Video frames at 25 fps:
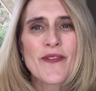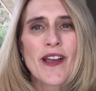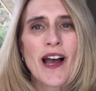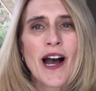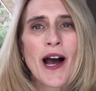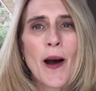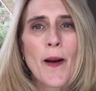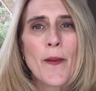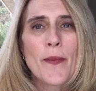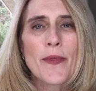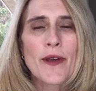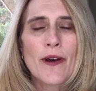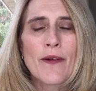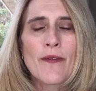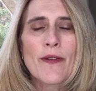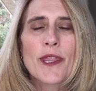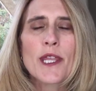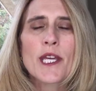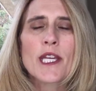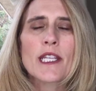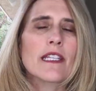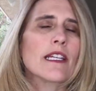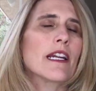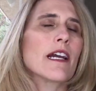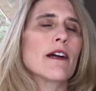The
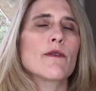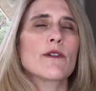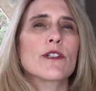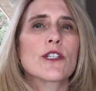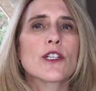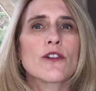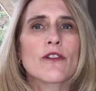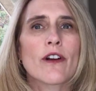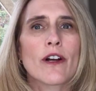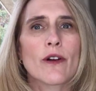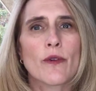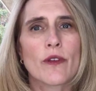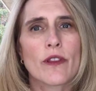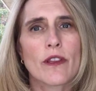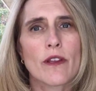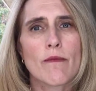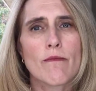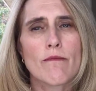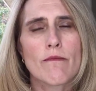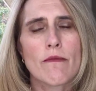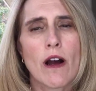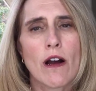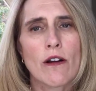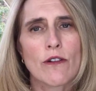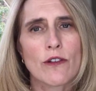thing that I was struck with the
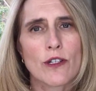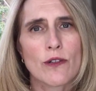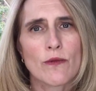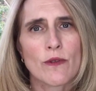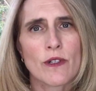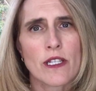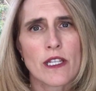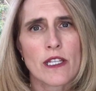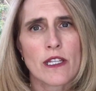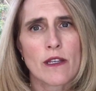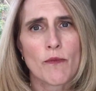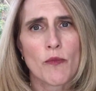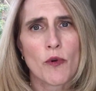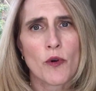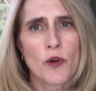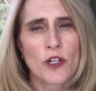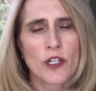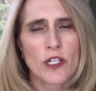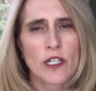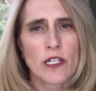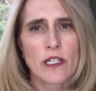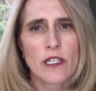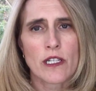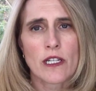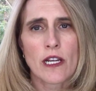most was the
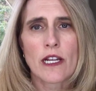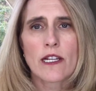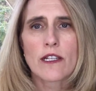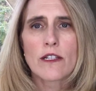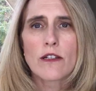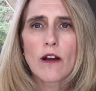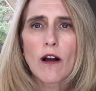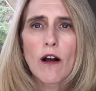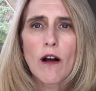portion size.